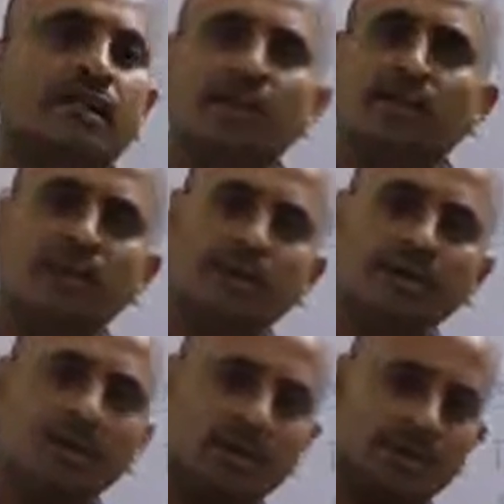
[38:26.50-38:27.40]

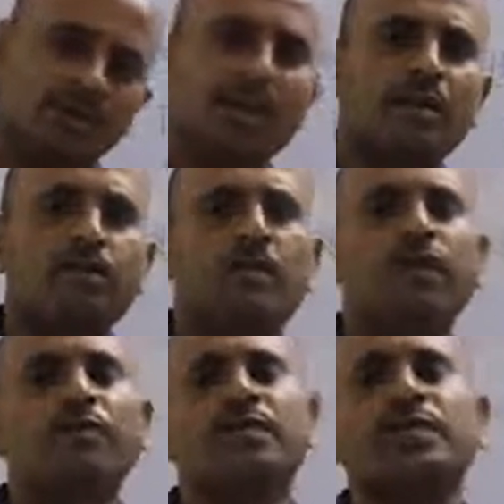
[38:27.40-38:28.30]
the
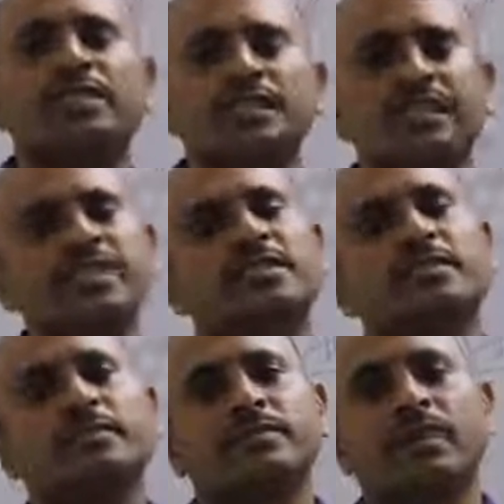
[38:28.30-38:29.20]
help of
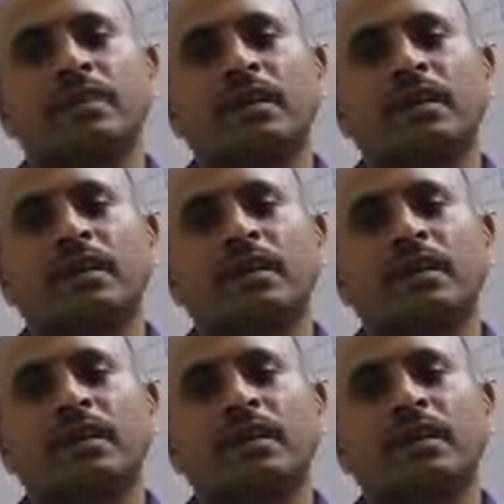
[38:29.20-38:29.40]
seeds